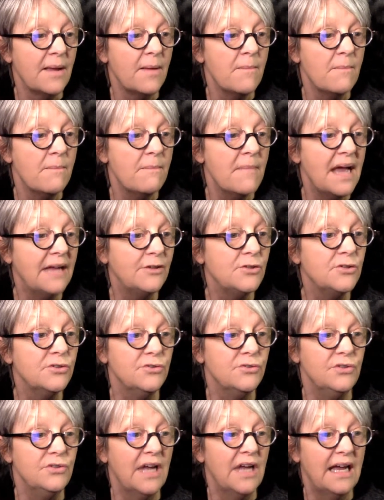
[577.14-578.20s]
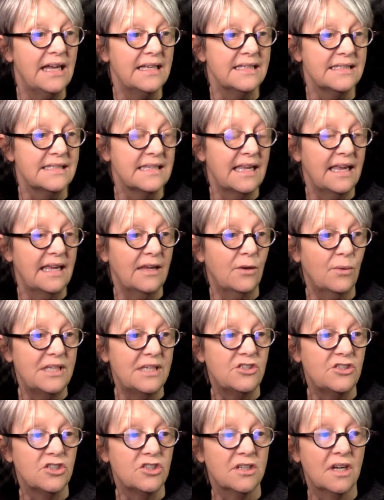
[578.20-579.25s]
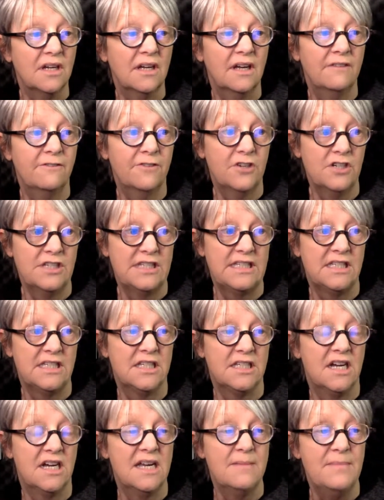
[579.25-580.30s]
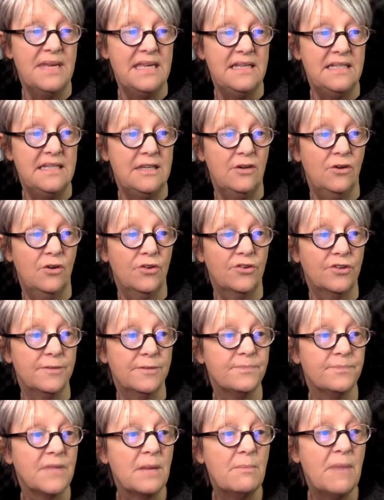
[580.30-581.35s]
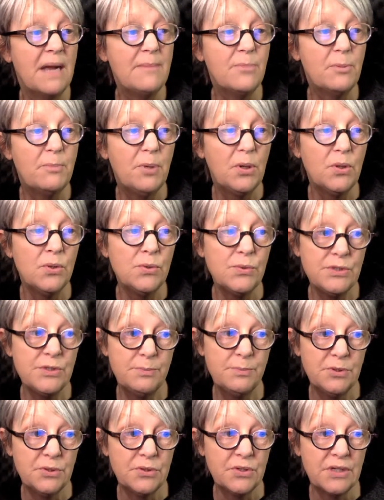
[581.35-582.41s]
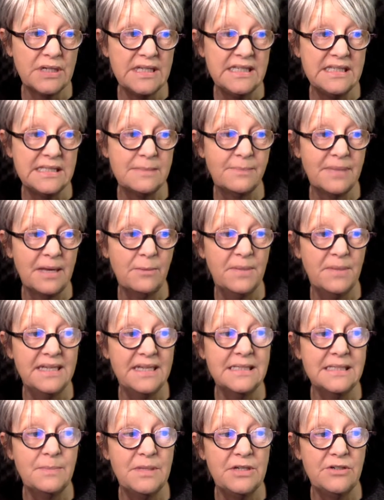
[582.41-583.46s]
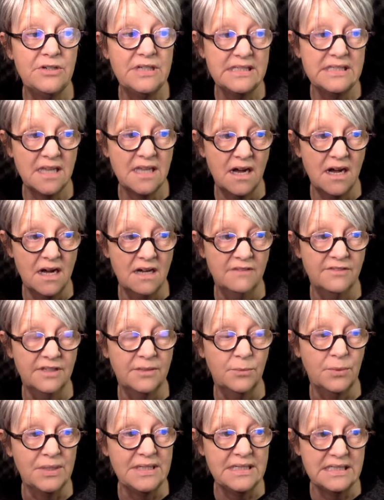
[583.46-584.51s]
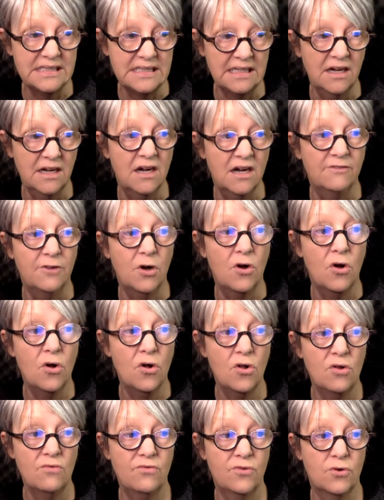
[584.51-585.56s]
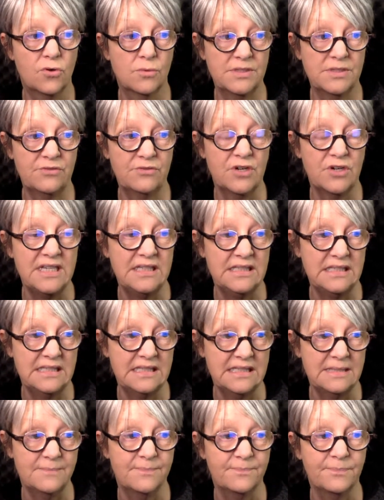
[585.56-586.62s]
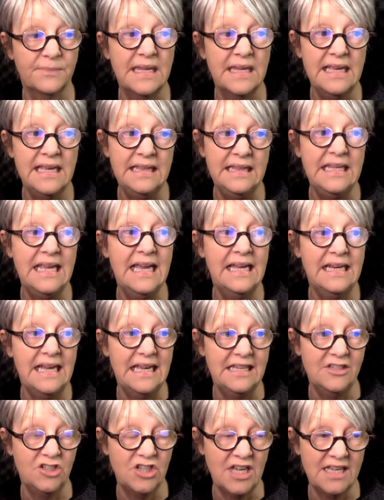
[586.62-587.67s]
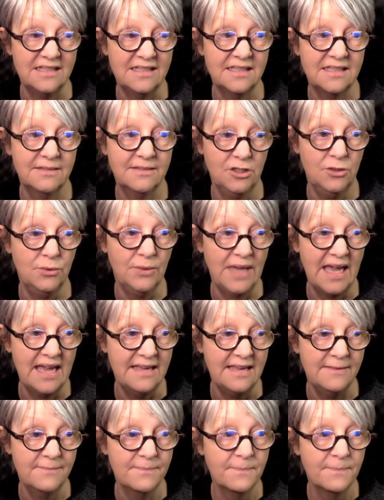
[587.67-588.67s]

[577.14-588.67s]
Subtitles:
Madhun has a question, a first-time indie author. My proposed book is about my experience of and witnessing of all forms of racism in the NHS UK.